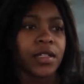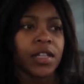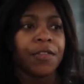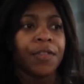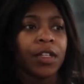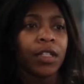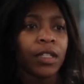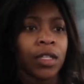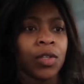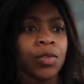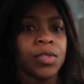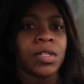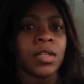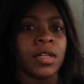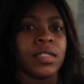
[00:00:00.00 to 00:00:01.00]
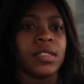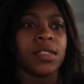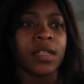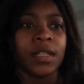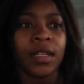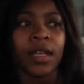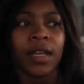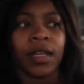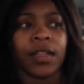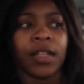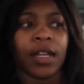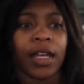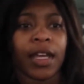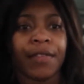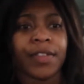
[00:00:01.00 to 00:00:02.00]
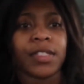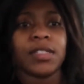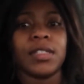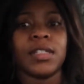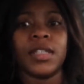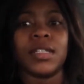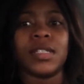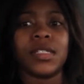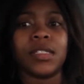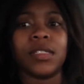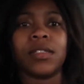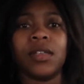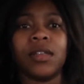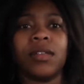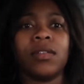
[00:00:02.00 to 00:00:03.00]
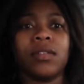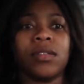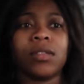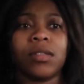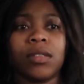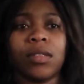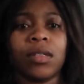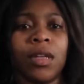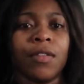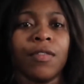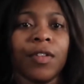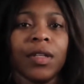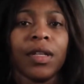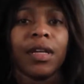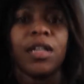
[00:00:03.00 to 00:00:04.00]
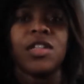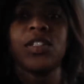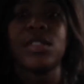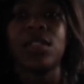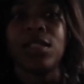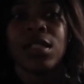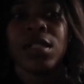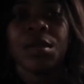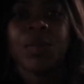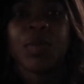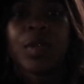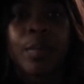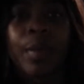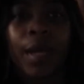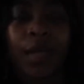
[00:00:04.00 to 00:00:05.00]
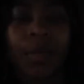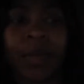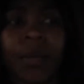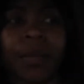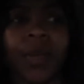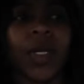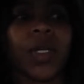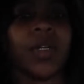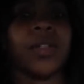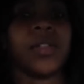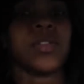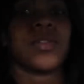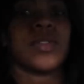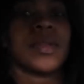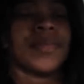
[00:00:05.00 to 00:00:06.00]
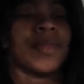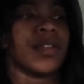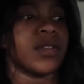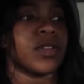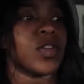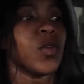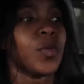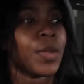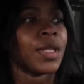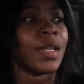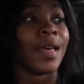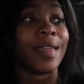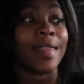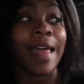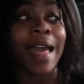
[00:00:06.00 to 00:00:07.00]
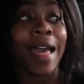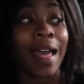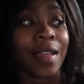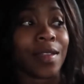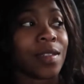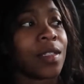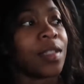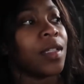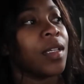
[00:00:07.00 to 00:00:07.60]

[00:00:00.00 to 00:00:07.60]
definitely used it on Sunday and then I haven't seen it since. And I feel like I just didn't put it back in my purse or something stupid like that.